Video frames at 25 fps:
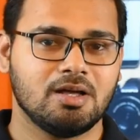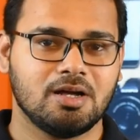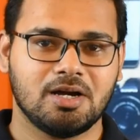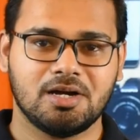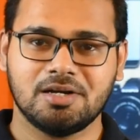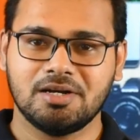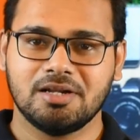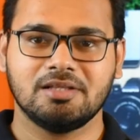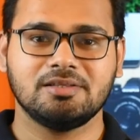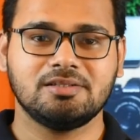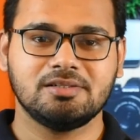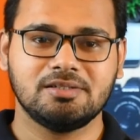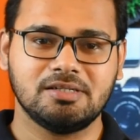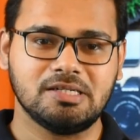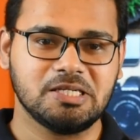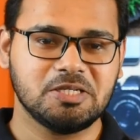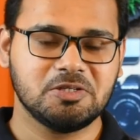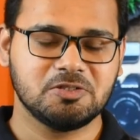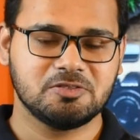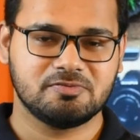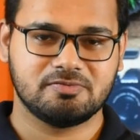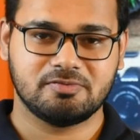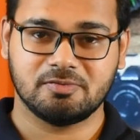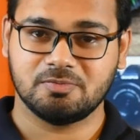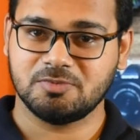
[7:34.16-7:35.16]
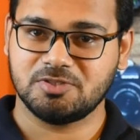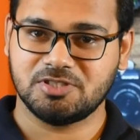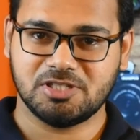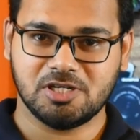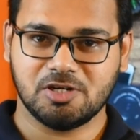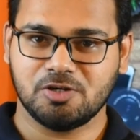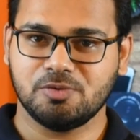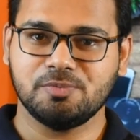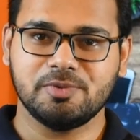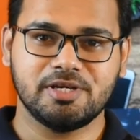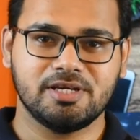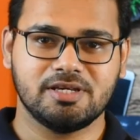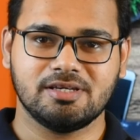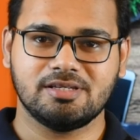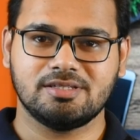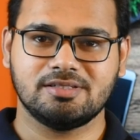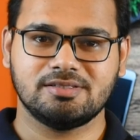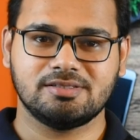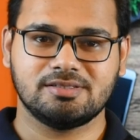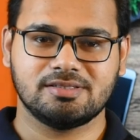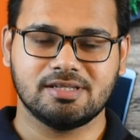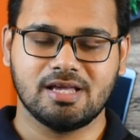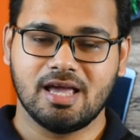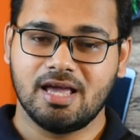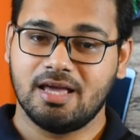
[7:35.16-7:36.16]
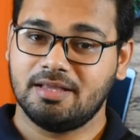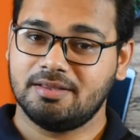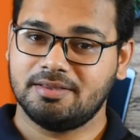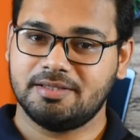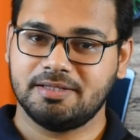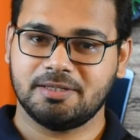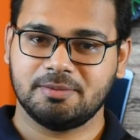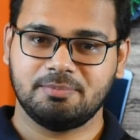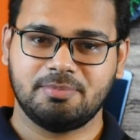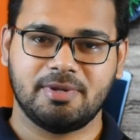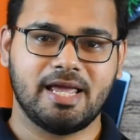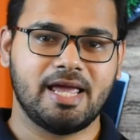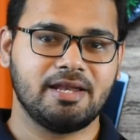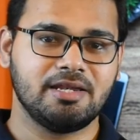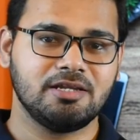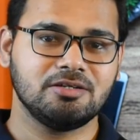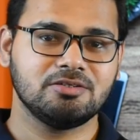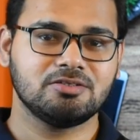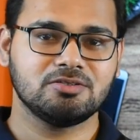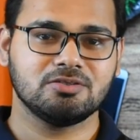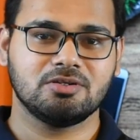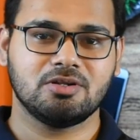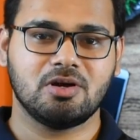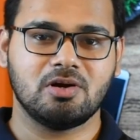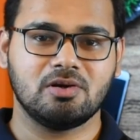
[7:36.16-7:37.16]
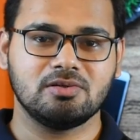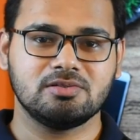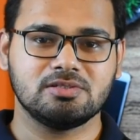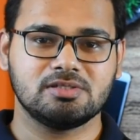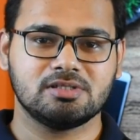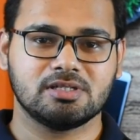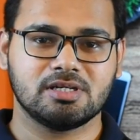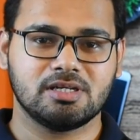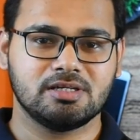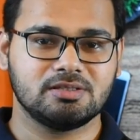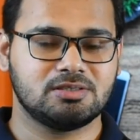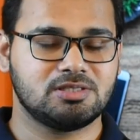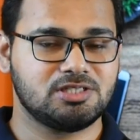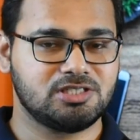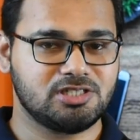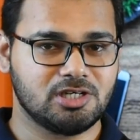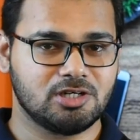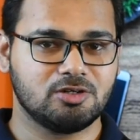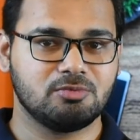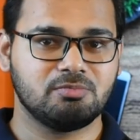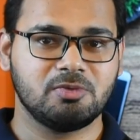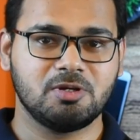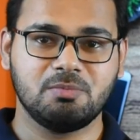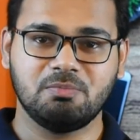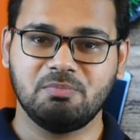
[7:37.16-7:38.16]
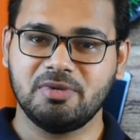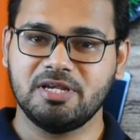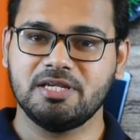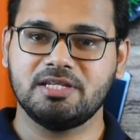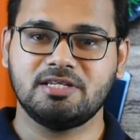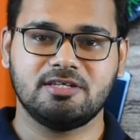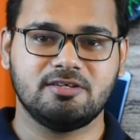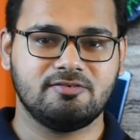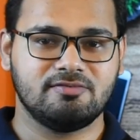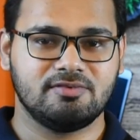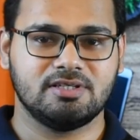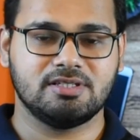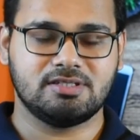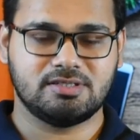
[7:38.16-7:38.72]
Another news from Xiaomi is they are planning to launch its Xiaomi Mi T V